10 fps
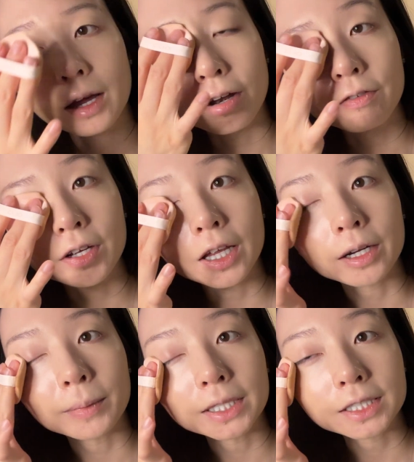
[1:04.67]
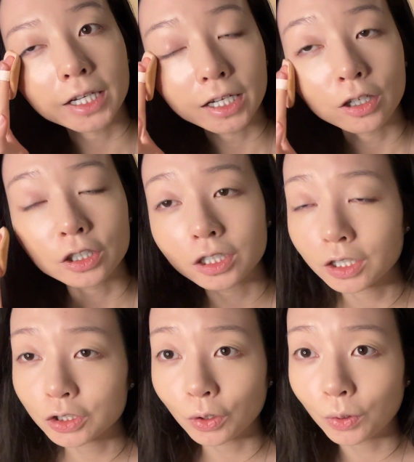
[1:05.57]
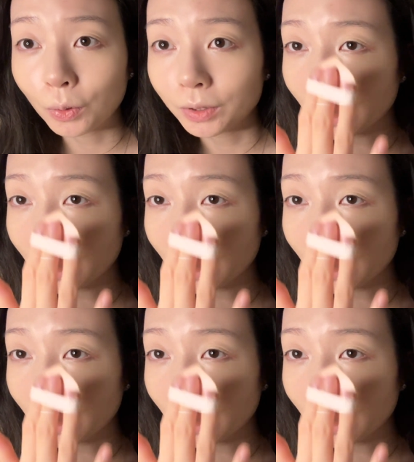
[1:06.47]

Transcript: And I feel like my skin looks so